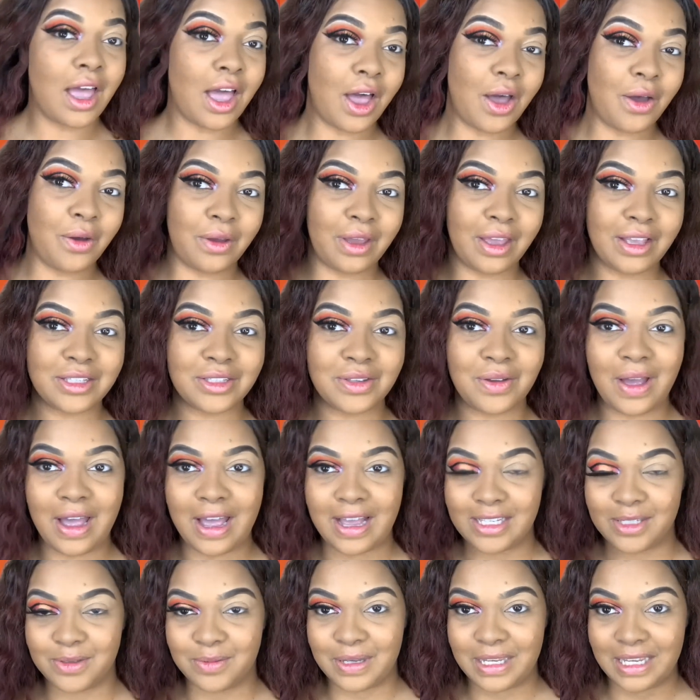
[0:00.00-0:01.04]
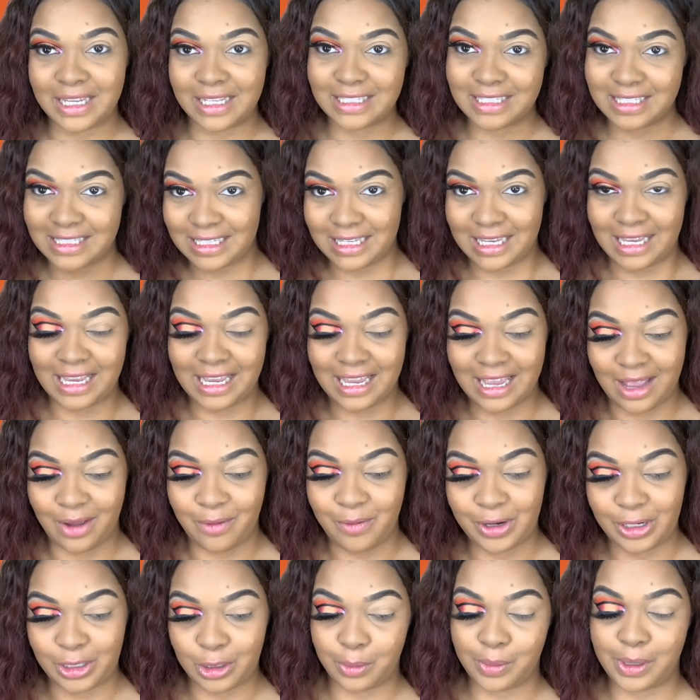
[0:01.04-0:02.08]
Okay, so as we can see, I
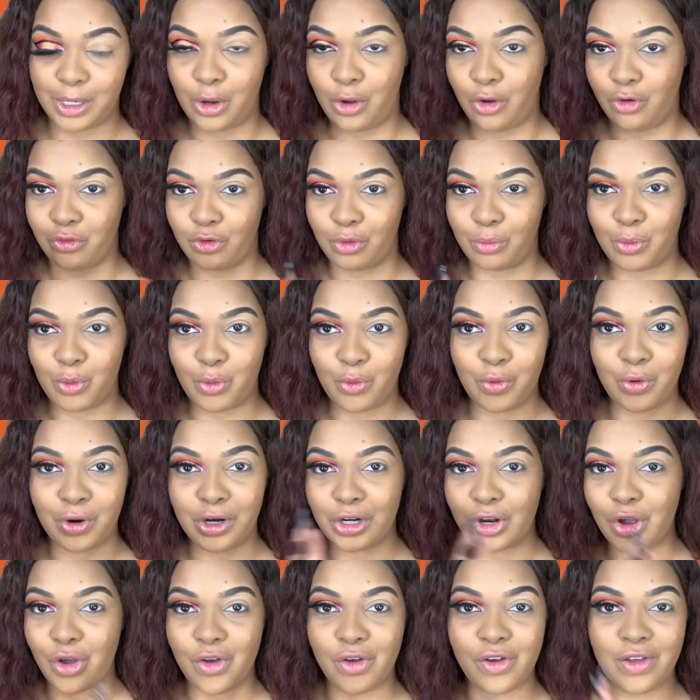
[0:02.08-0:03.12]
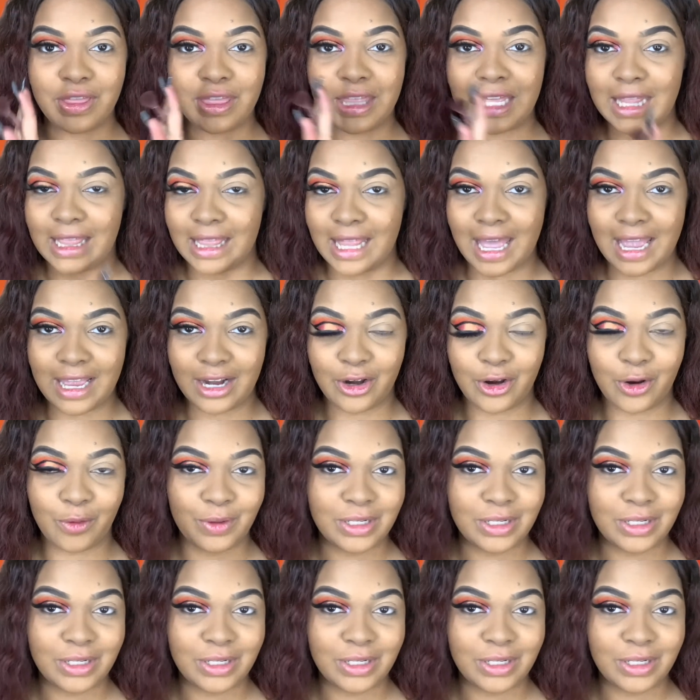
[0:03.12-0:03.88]
went a little bit overboard on the liner.